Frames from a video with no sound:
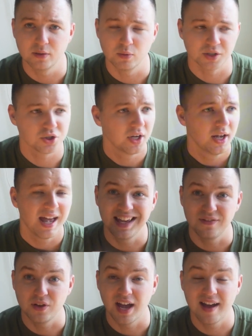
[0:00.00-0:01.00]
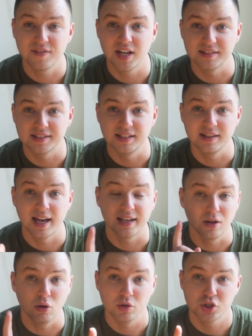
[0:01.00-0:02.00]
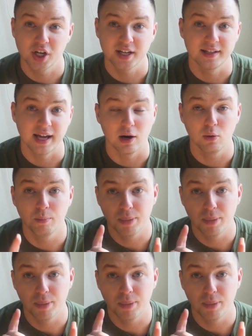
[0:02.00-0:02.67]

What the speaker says: which if you have not seen that, go and check it out.